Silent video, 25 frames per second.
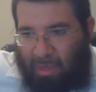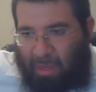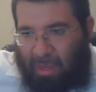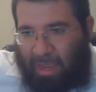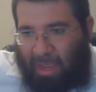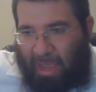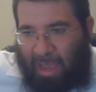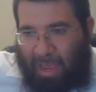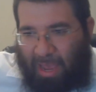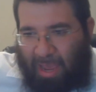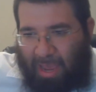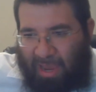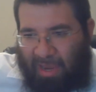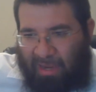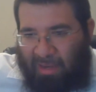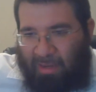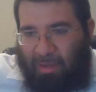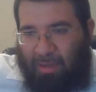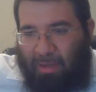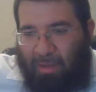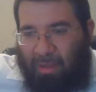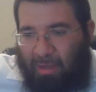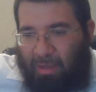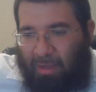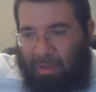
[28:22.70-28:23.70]
and
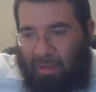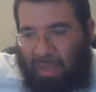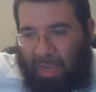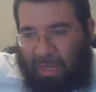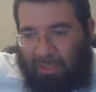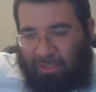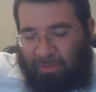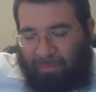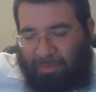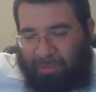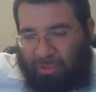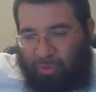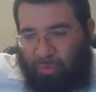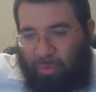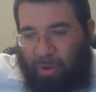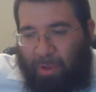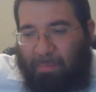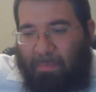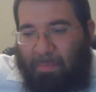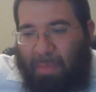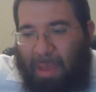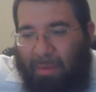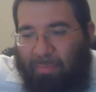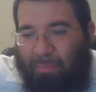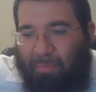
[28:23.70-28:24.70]
Hashem has to
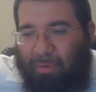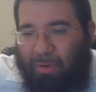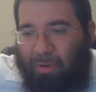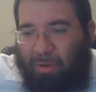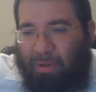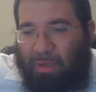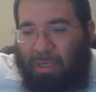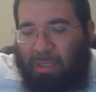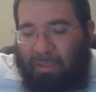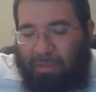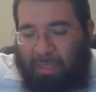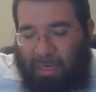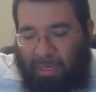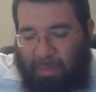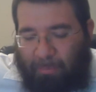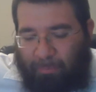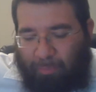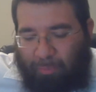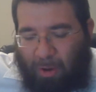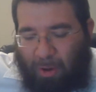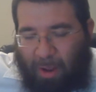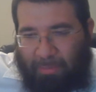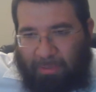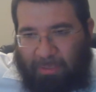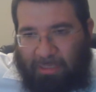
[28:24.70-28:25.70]
remember that he
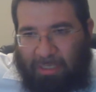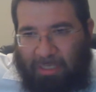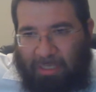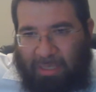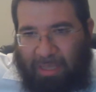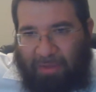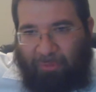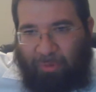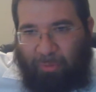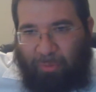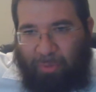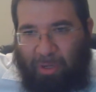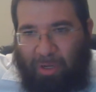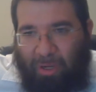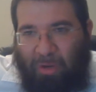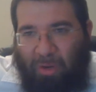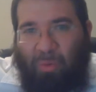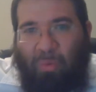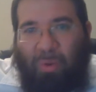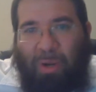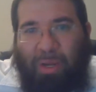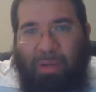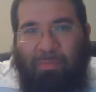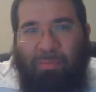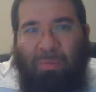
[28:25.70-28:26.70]
promised he'd never bring a
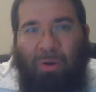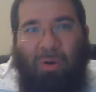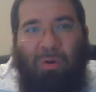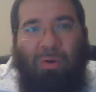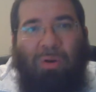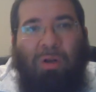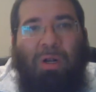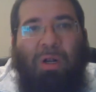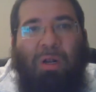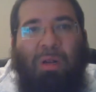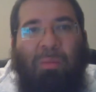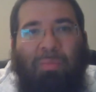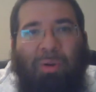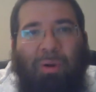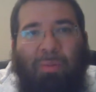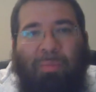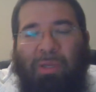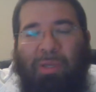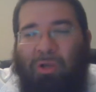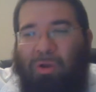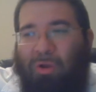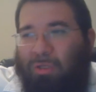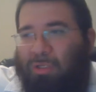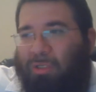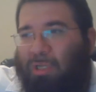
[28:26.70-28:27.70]
rainbow. But
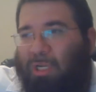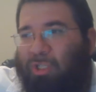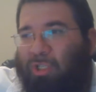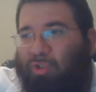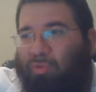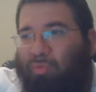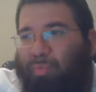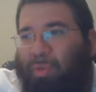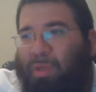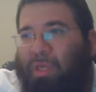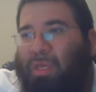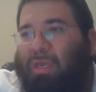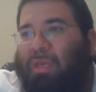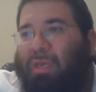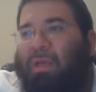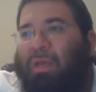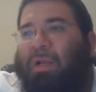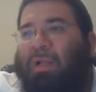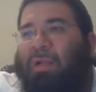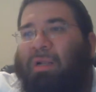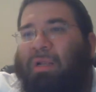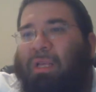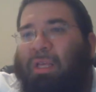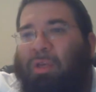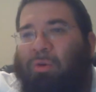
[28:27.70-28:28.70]
because Rashbi,
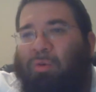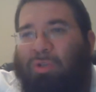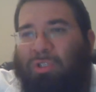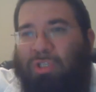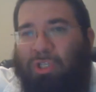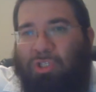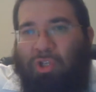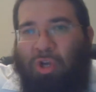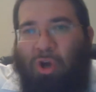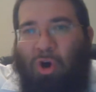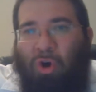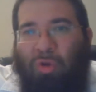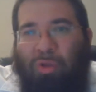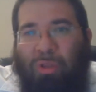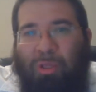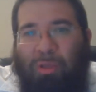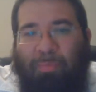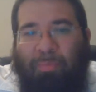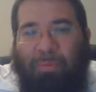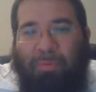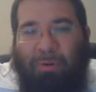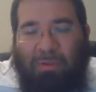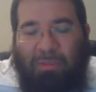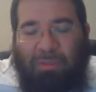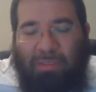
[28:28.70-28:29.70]
he was such a holy
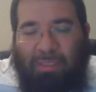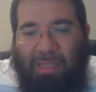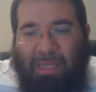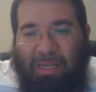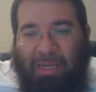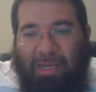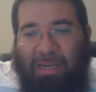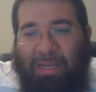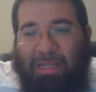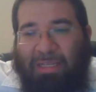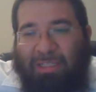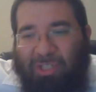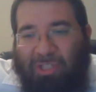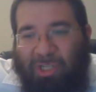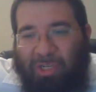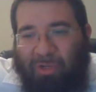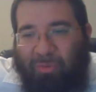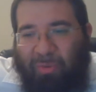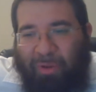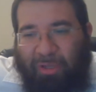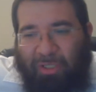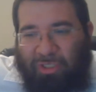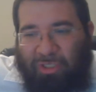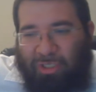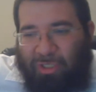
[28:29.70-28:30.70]
person that in his
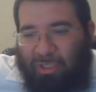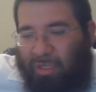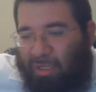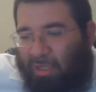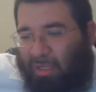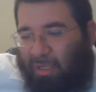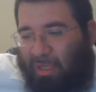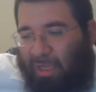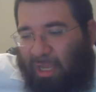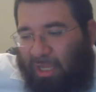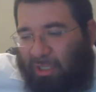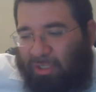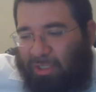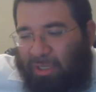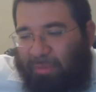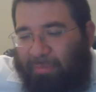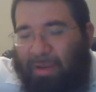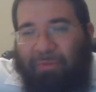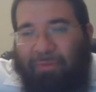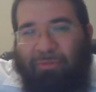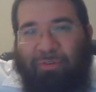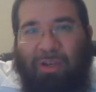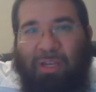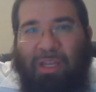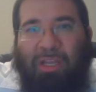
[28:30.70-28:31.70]
generation, Hashem
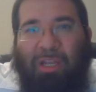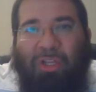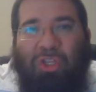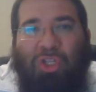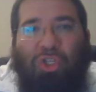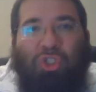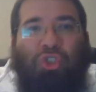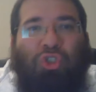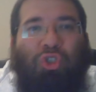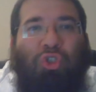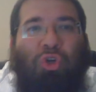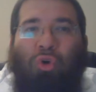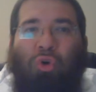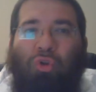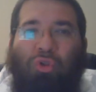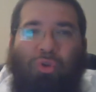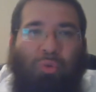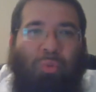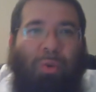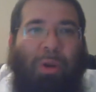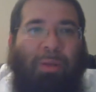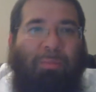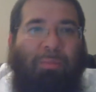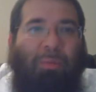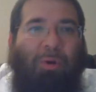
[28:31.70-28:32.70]
never needed to show the
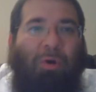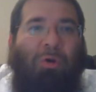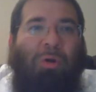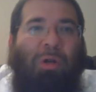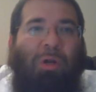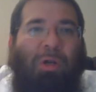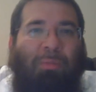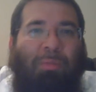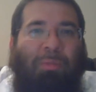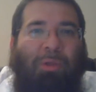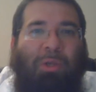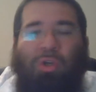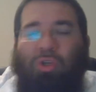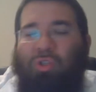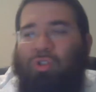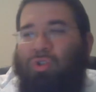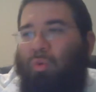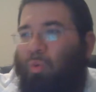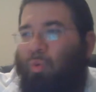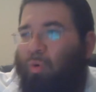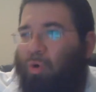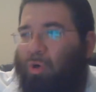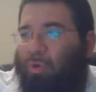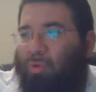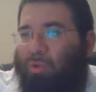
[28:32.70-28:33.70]
rainbow, because the
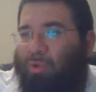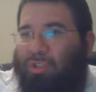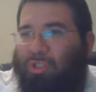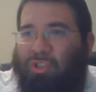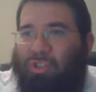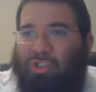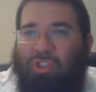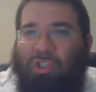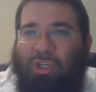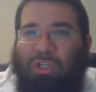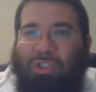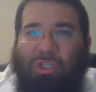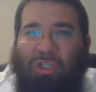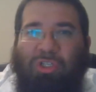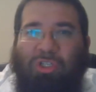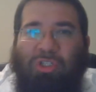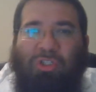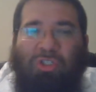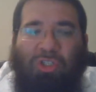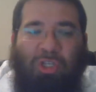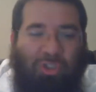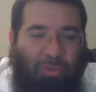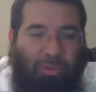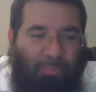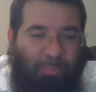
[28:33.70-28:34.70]
world was just
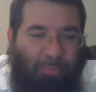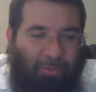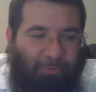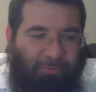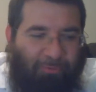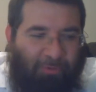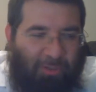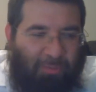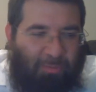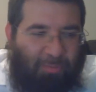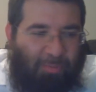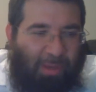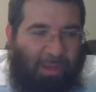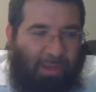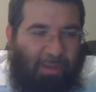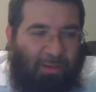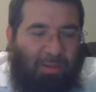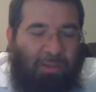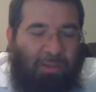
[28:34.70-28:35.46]
such a perfect state.